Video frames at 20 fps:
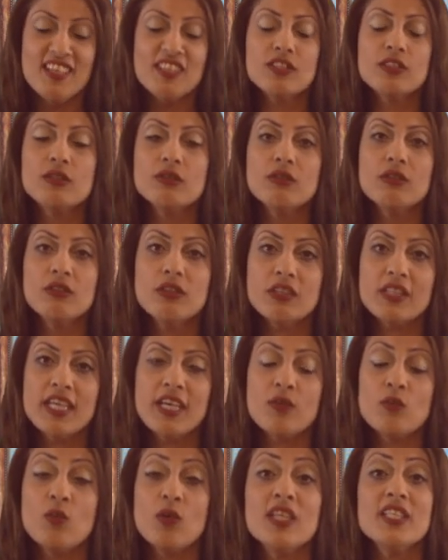to look
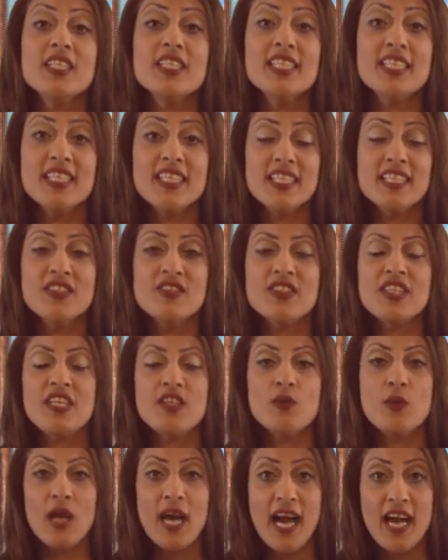at what it is that
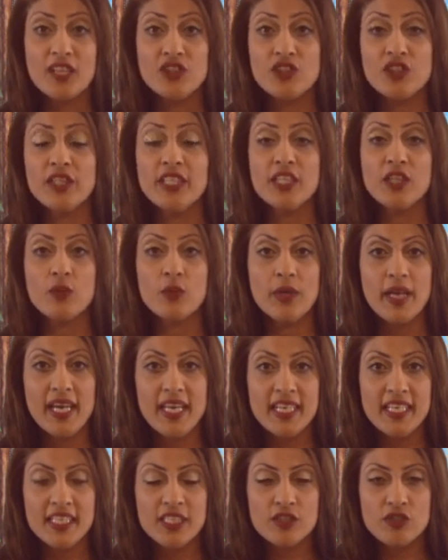you are actually
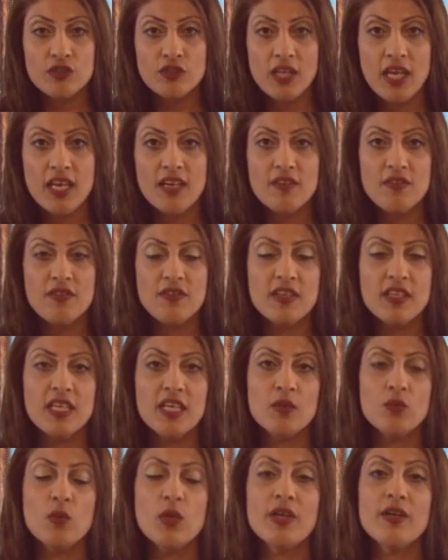creating in your life
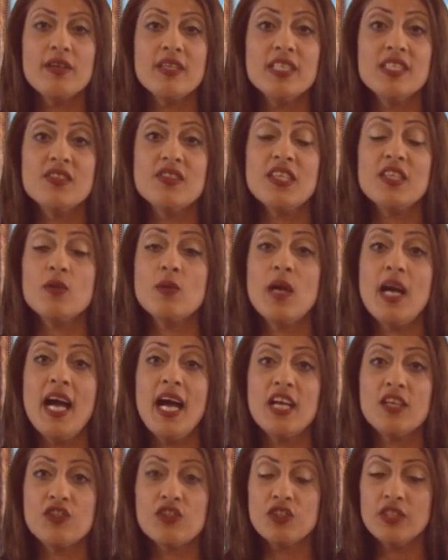and where it is that you are
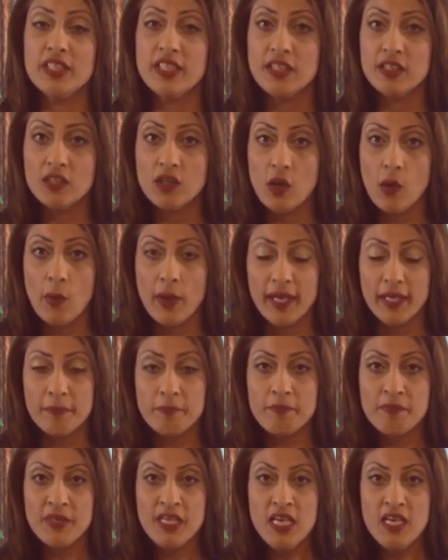actually going.
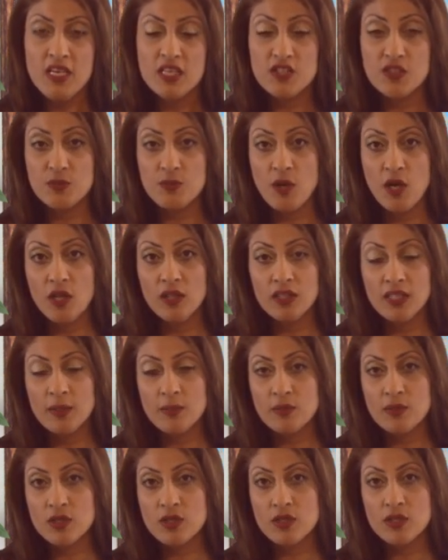A small
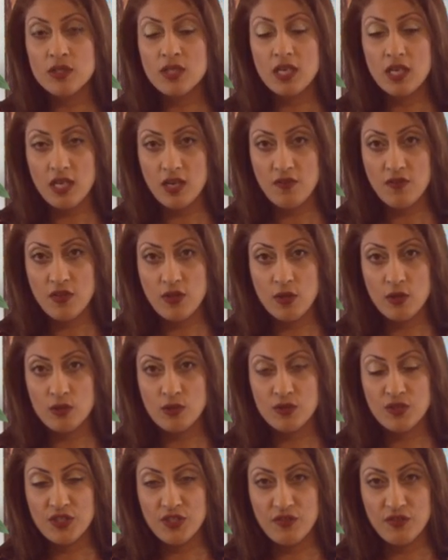number of
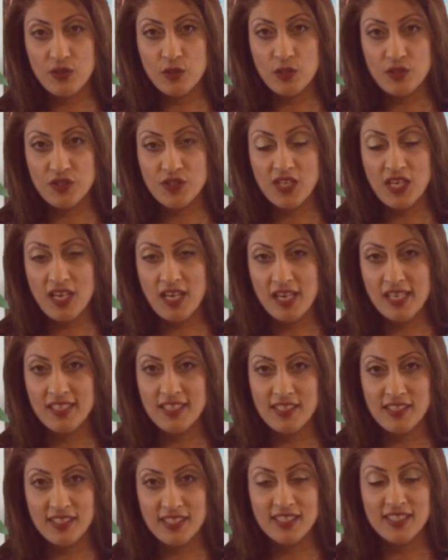those of your
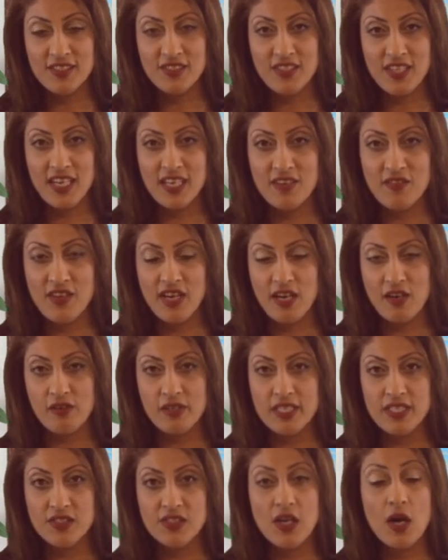sign in the sign of
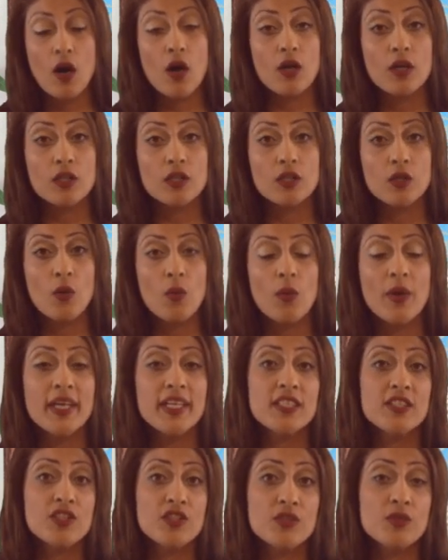Aries are
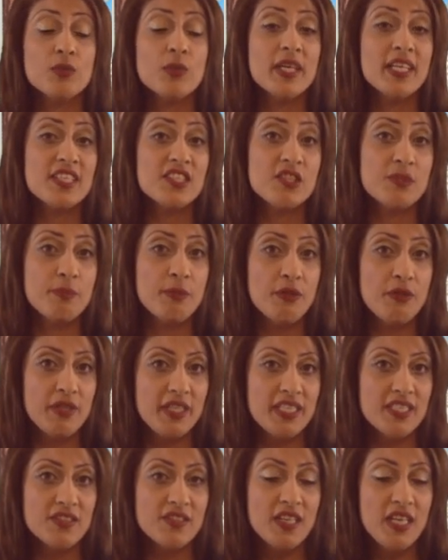going to
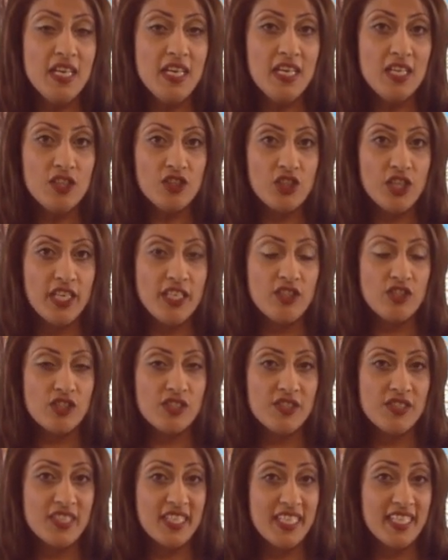experience
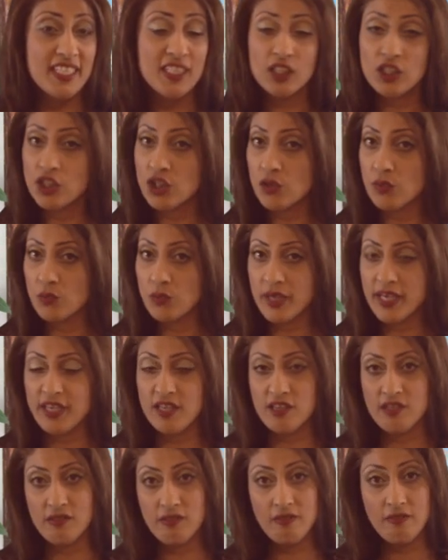changes in
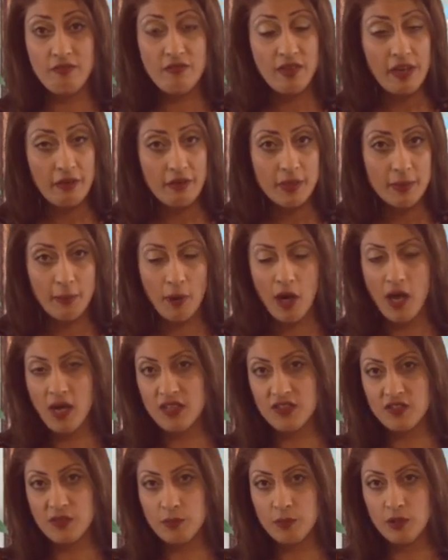career, very
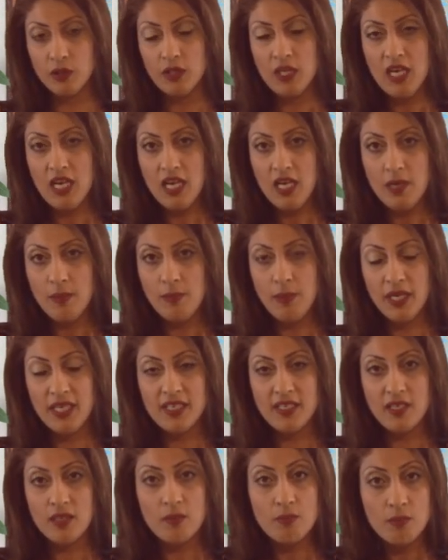possible.
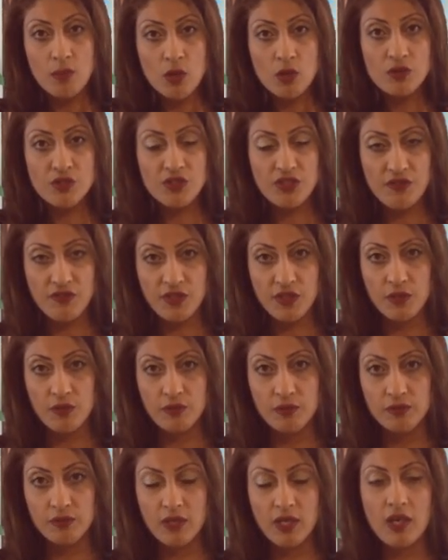But most of
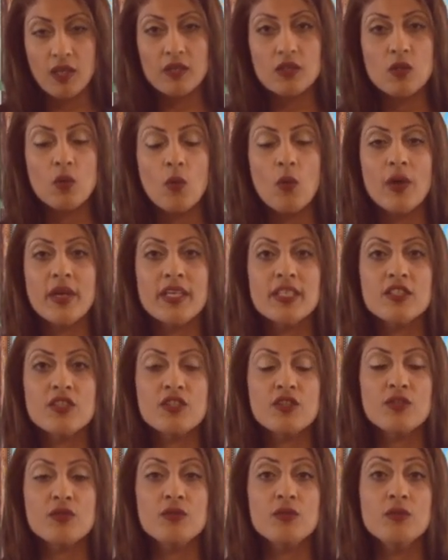you are going
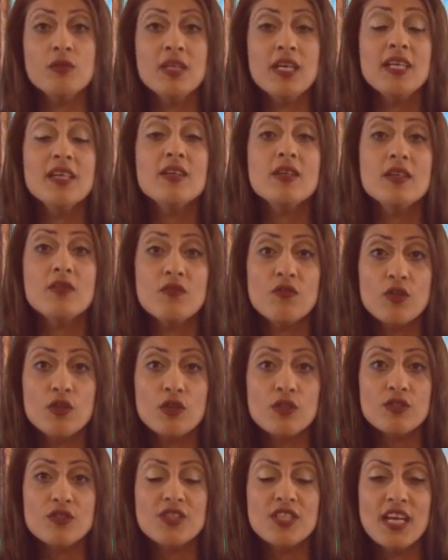to
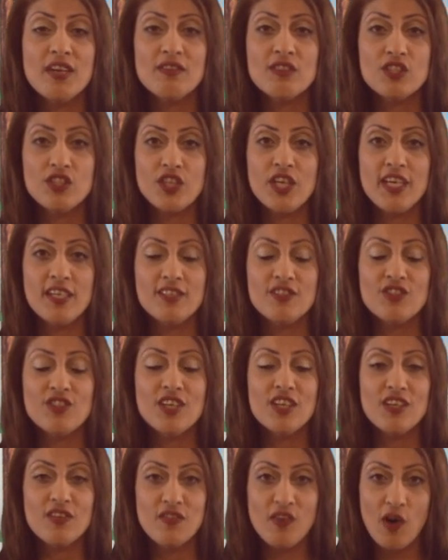first have a change
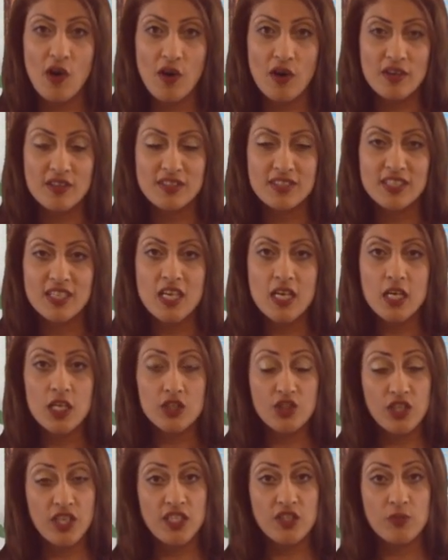of heart, a
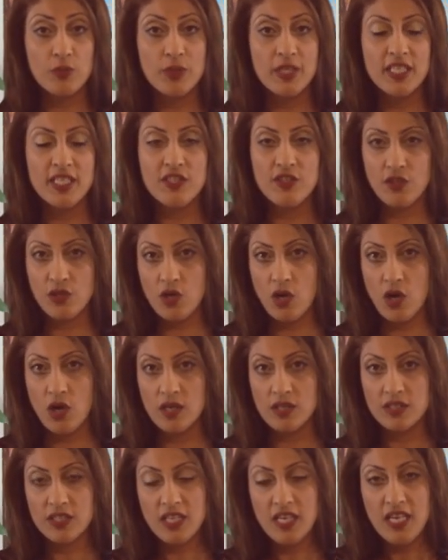change within your
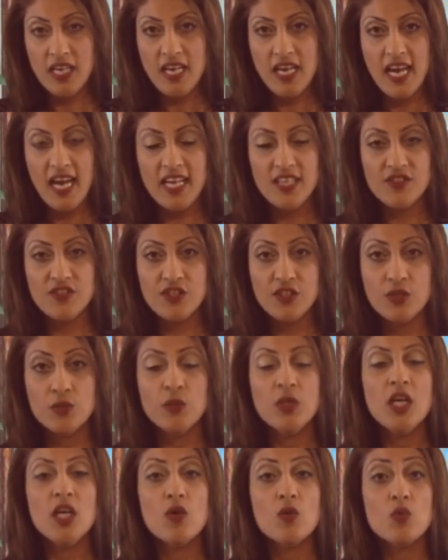heart, as
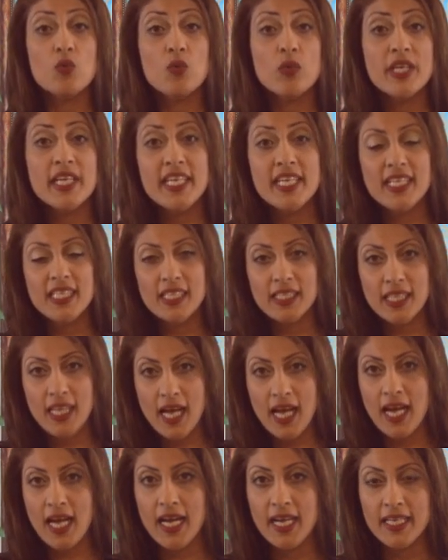you
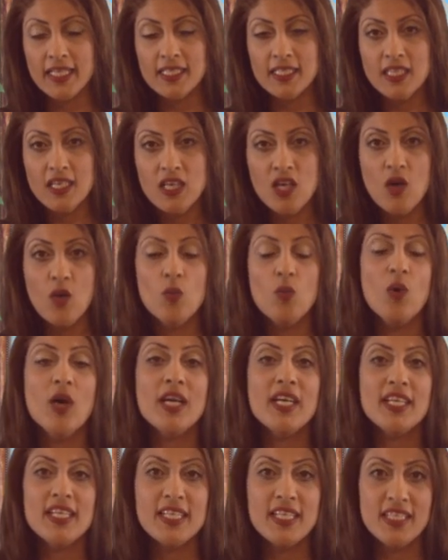realign
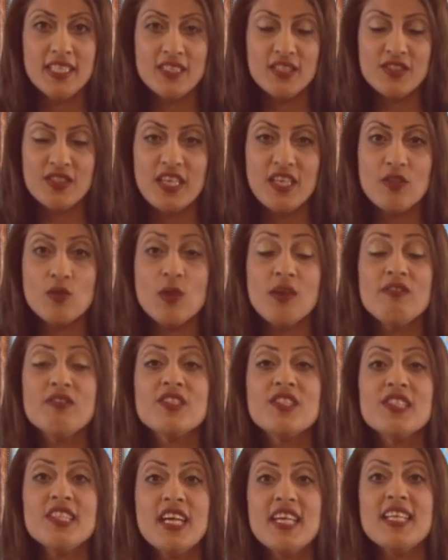what it is that you have
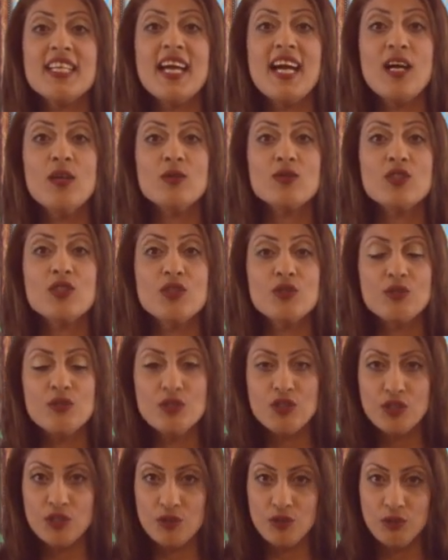set out to
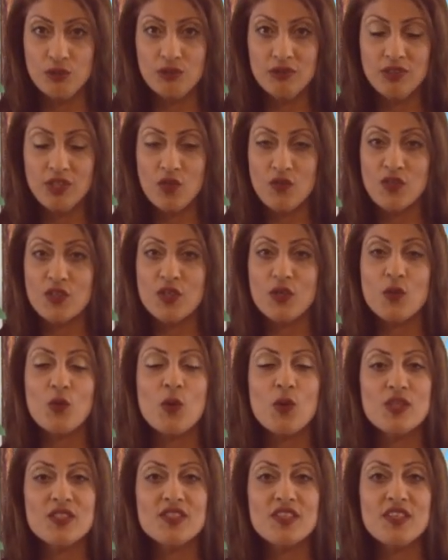do over the
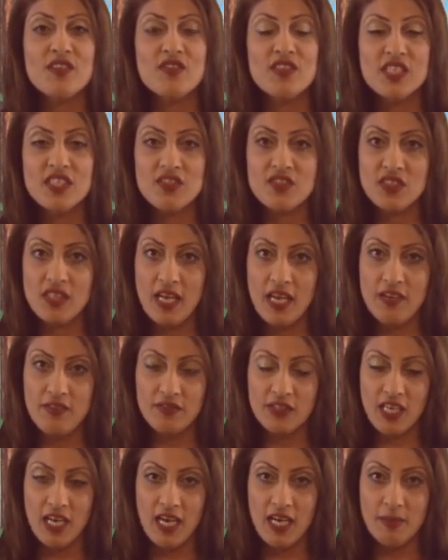course of this
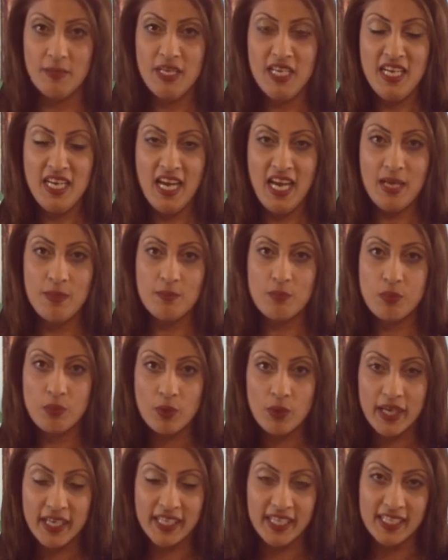lifetime and
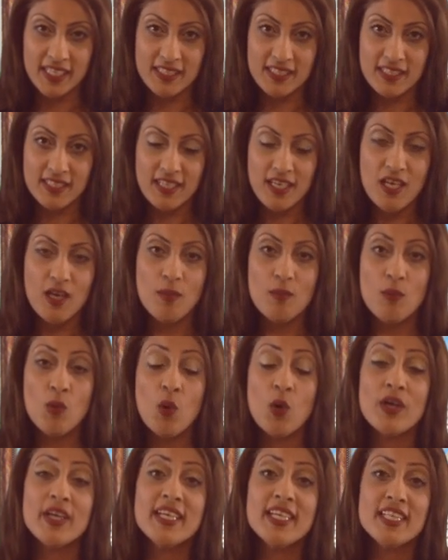bring it
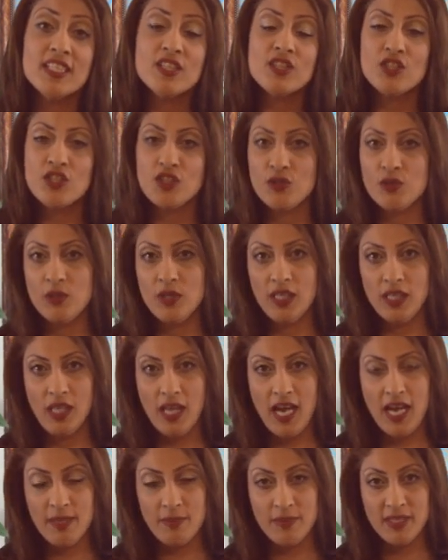more into
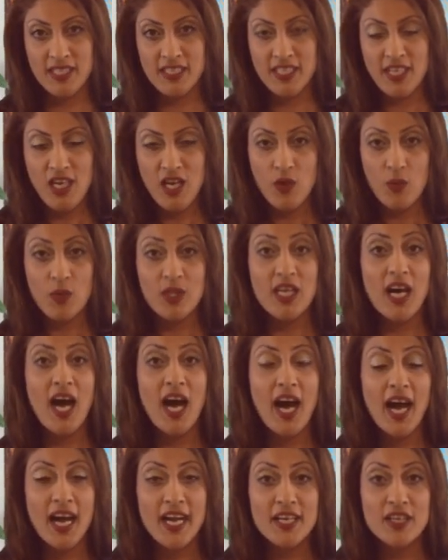alignment with a
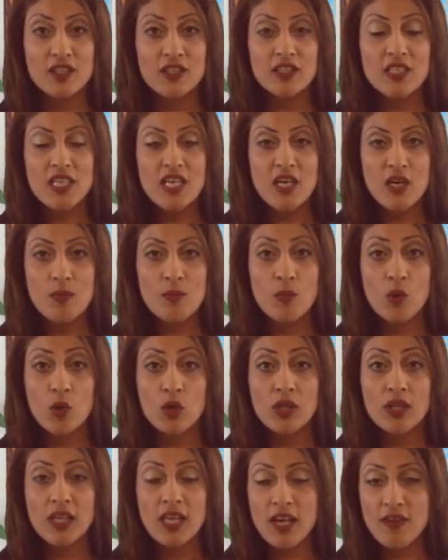higher, more
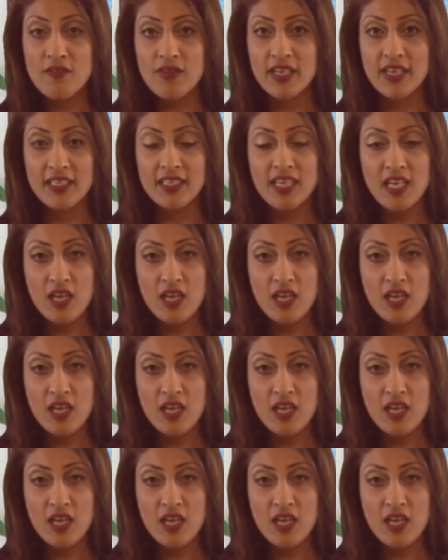loving